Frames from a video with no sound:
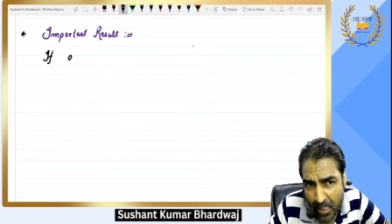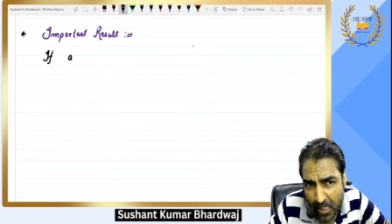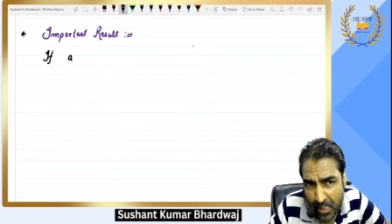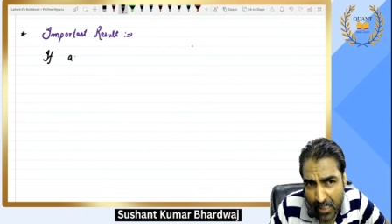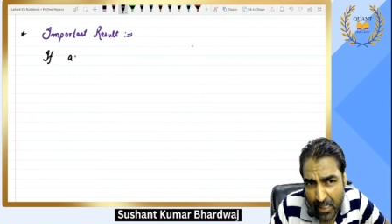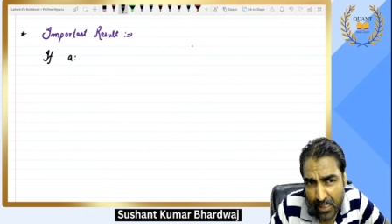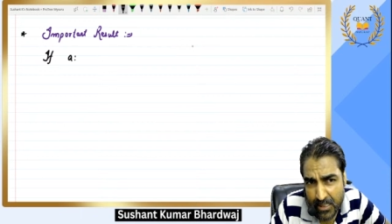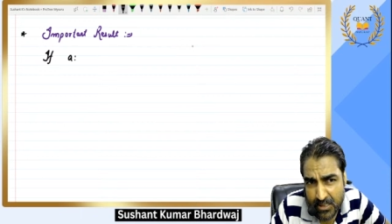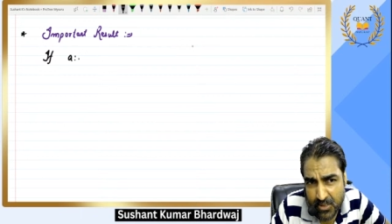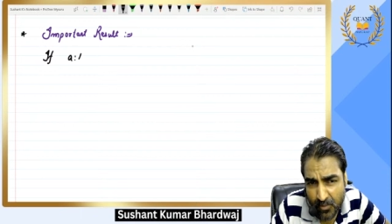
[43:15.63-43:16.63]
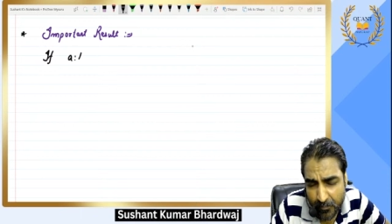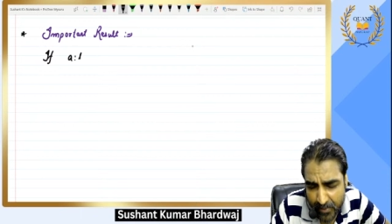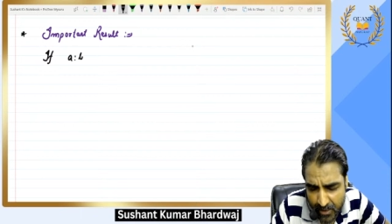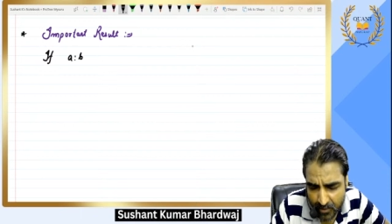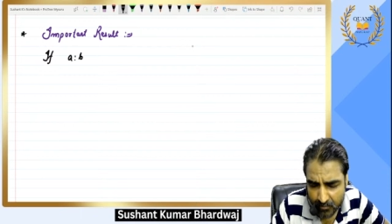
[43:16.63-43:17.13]
A is to
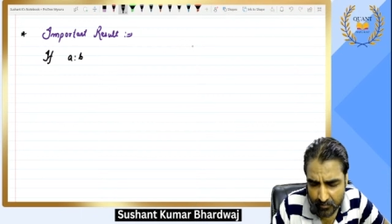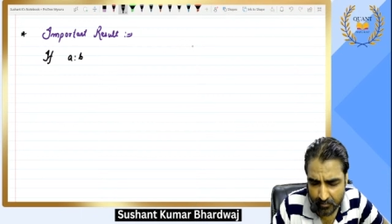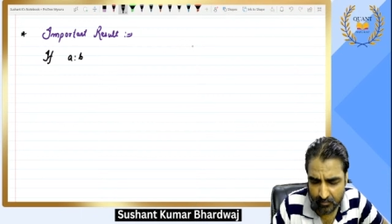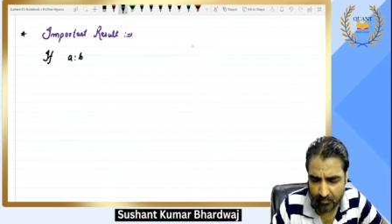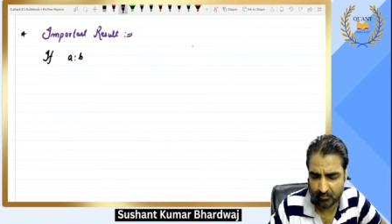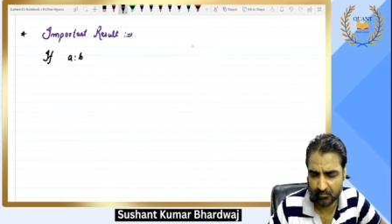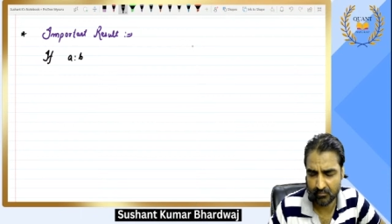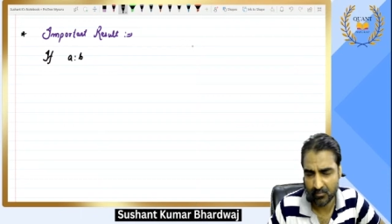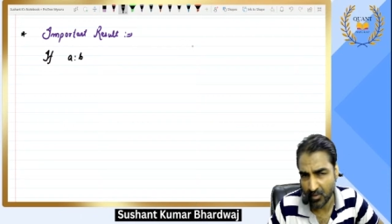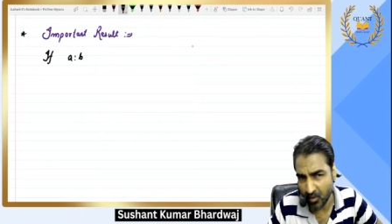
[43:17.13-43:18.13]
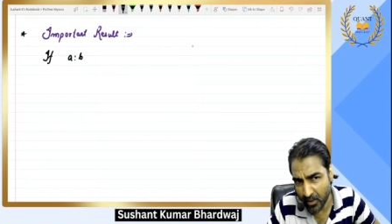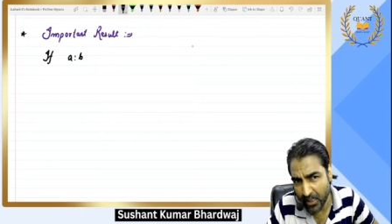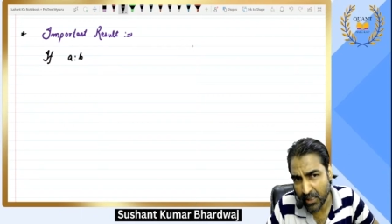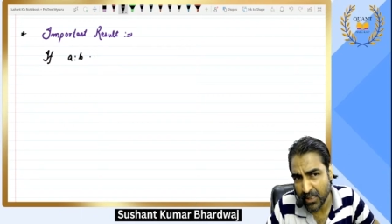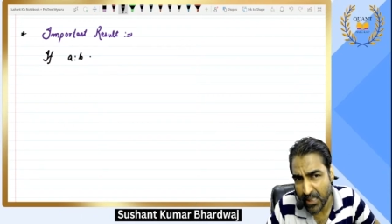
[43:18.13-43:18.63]
B, okay,
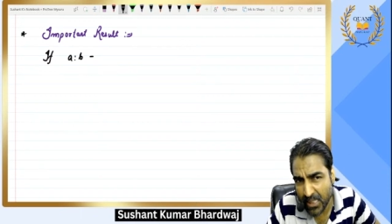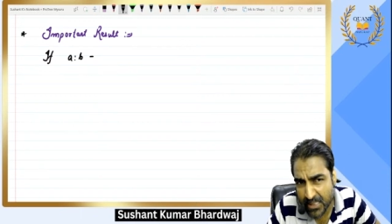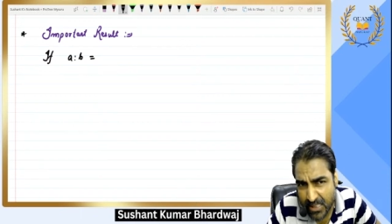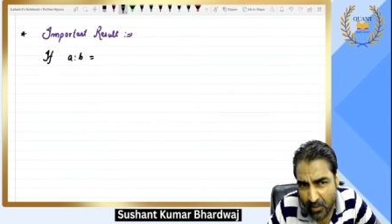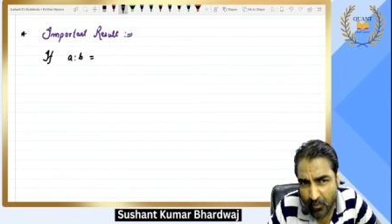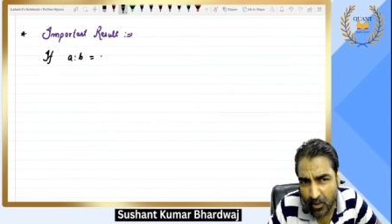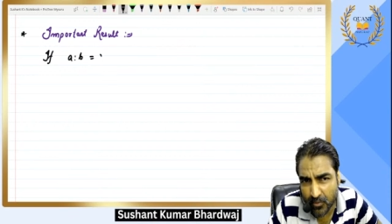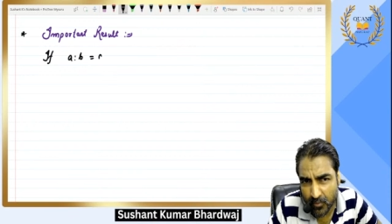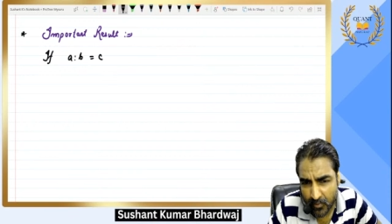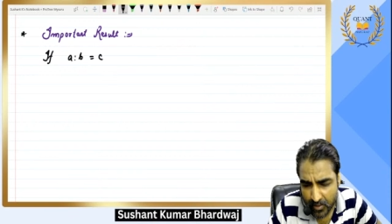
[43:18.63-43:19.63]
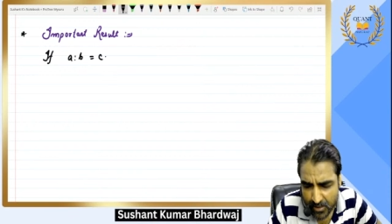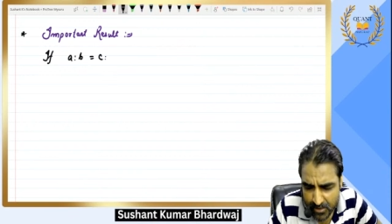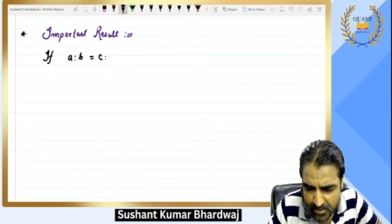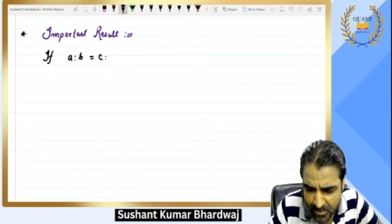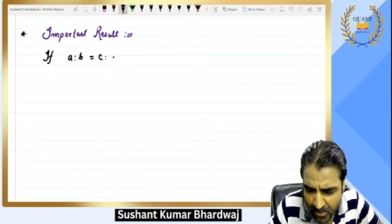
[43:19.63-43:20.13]
is equal to
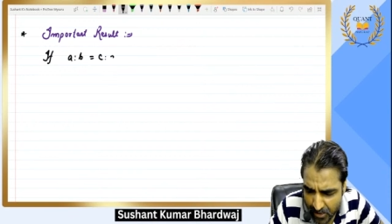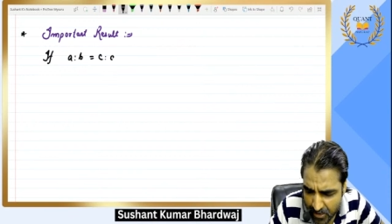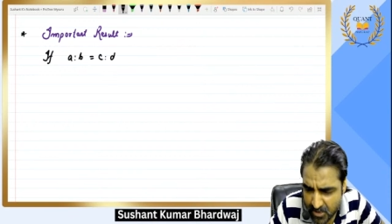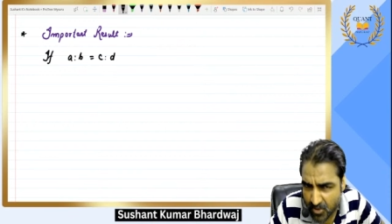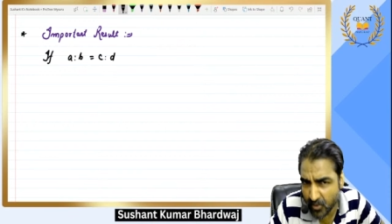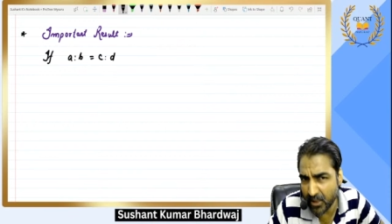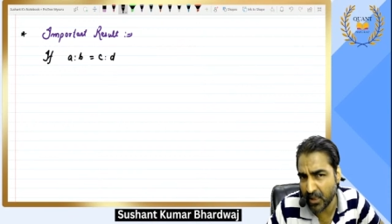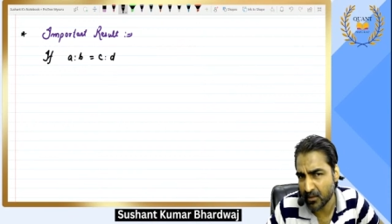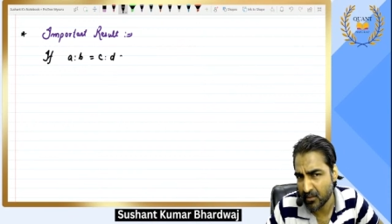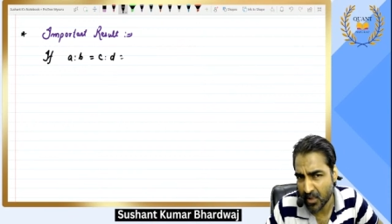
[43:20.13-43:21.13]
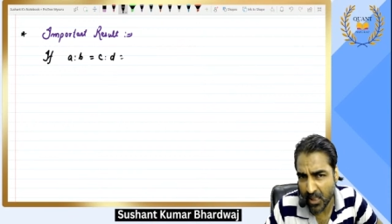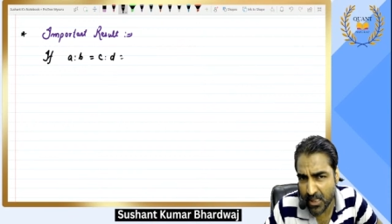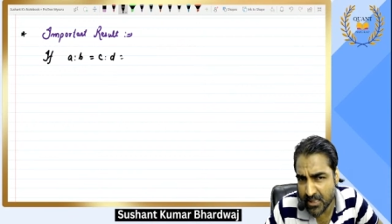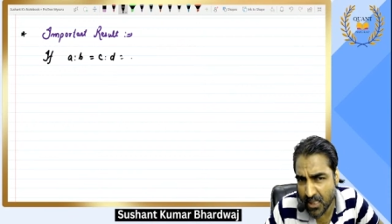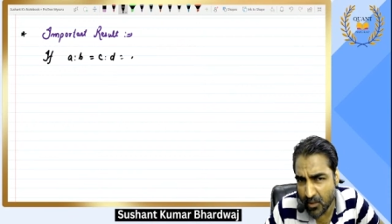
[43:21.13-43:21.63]
C is to D
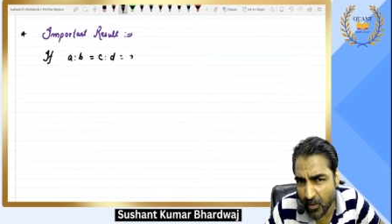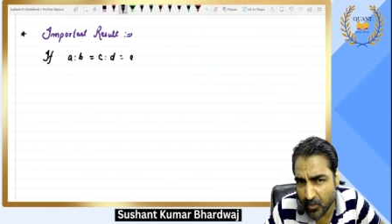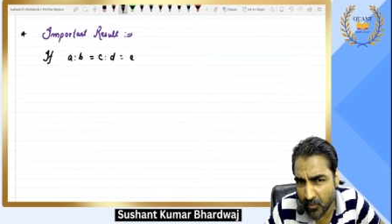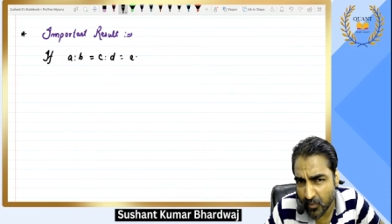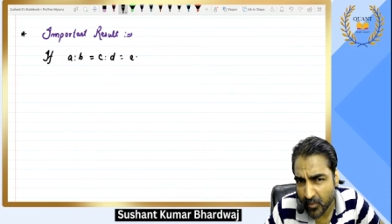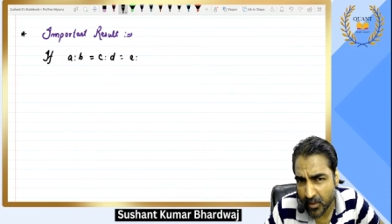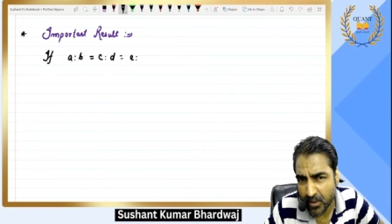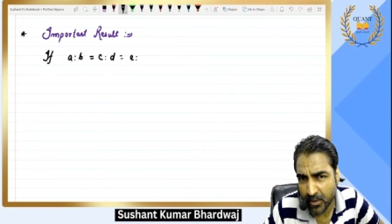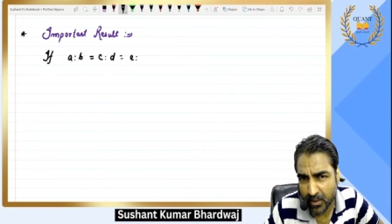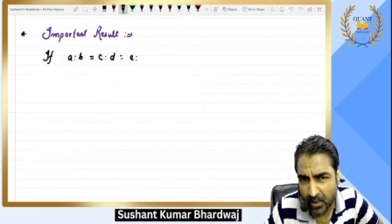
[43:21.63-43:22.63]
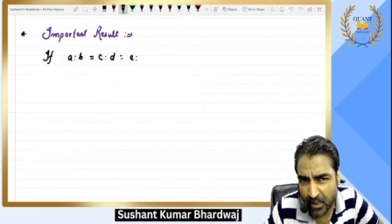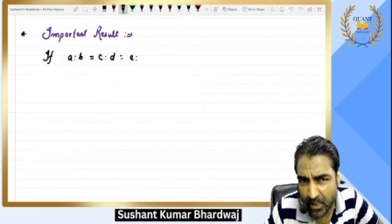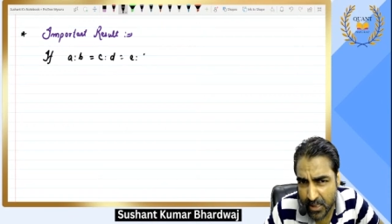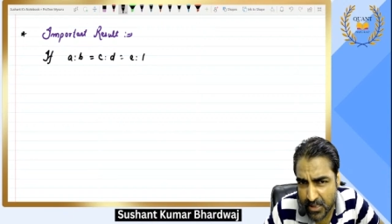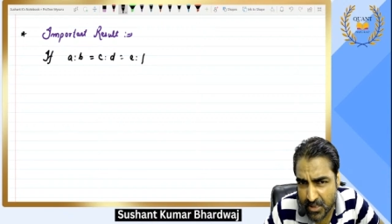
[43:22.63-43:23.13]
is equal to
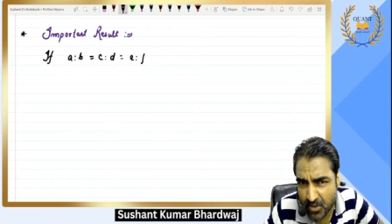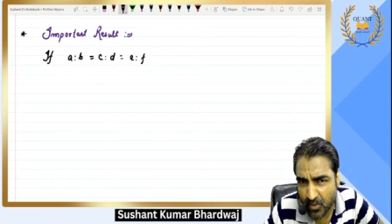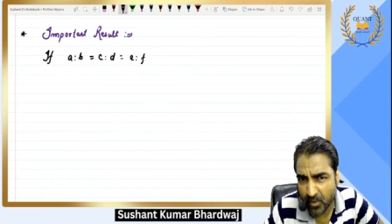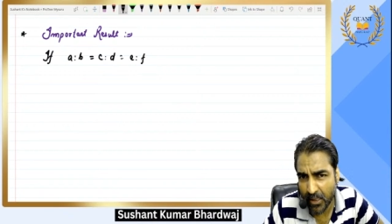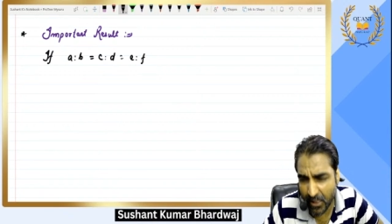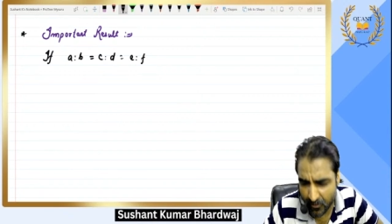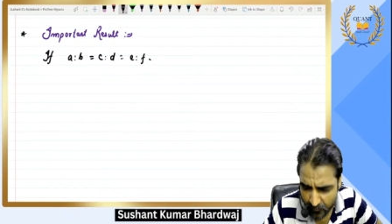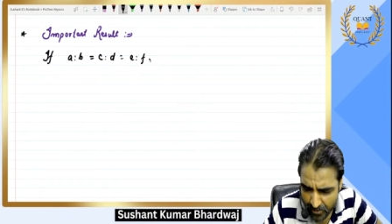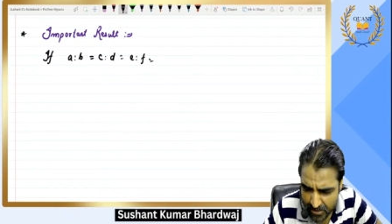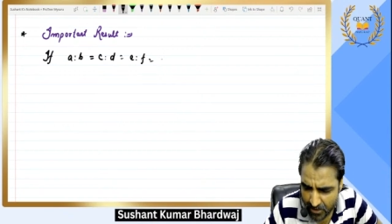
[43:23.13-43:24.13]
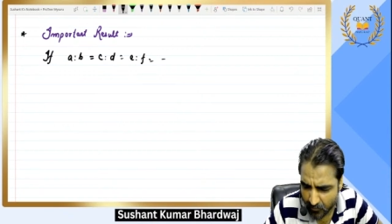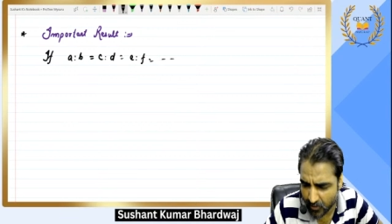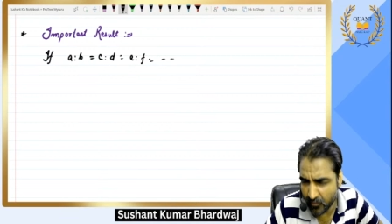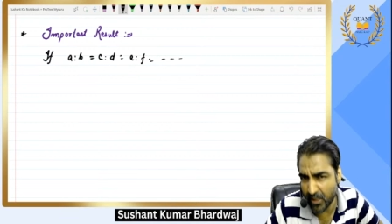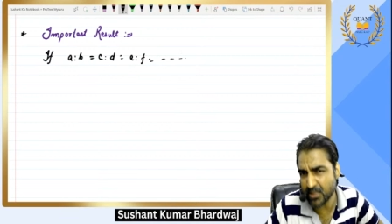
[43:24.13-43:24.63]
E is to F is equal
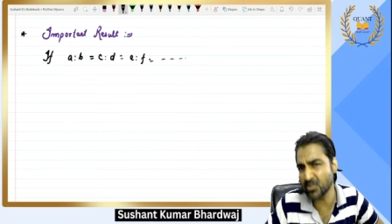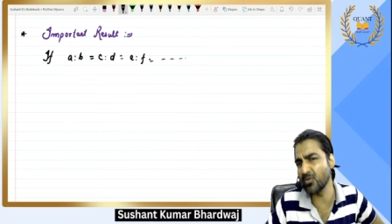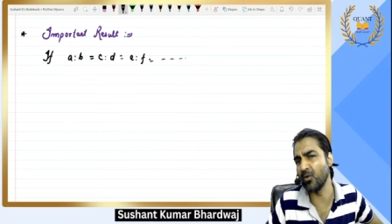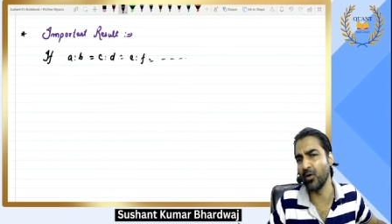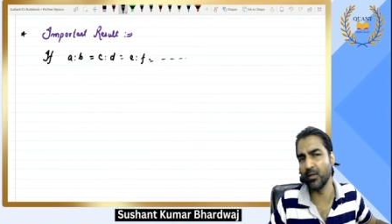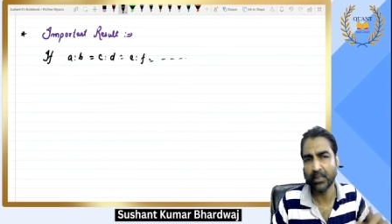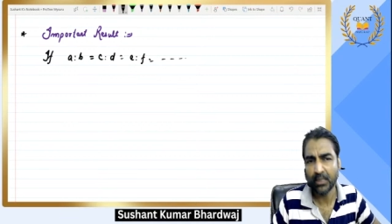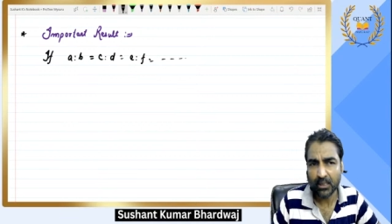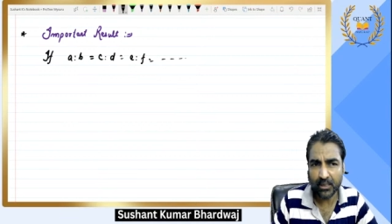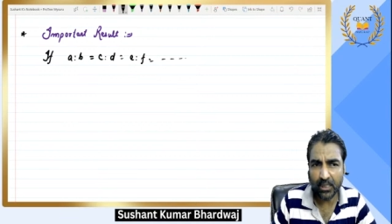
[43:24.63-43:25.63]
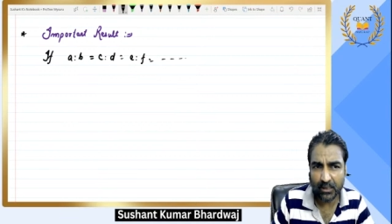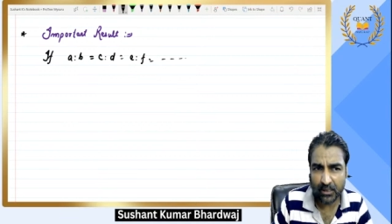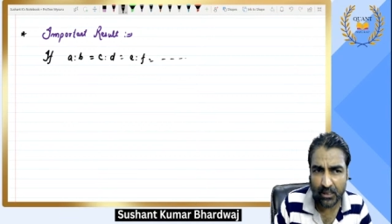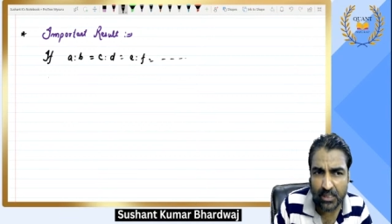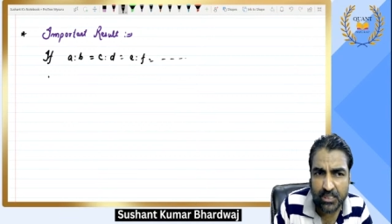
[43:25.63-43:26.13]
to, and so on, then
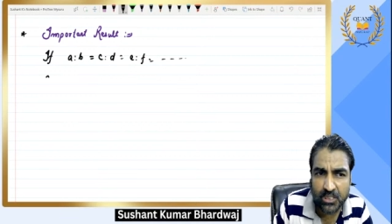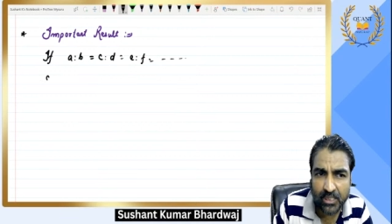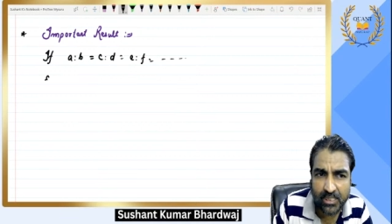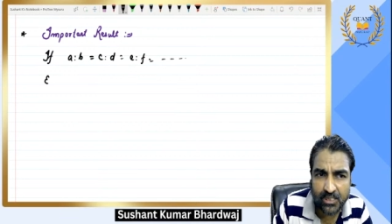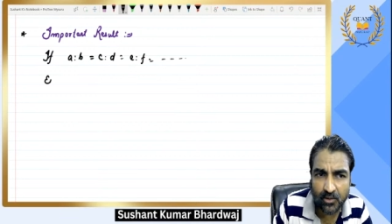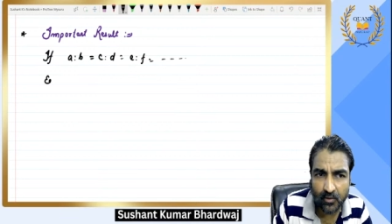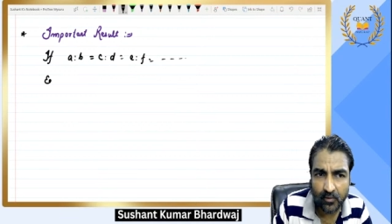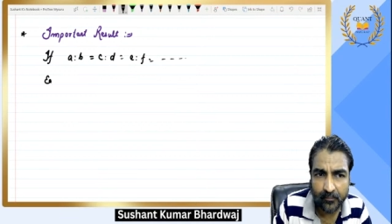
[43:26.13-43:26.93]
each ratio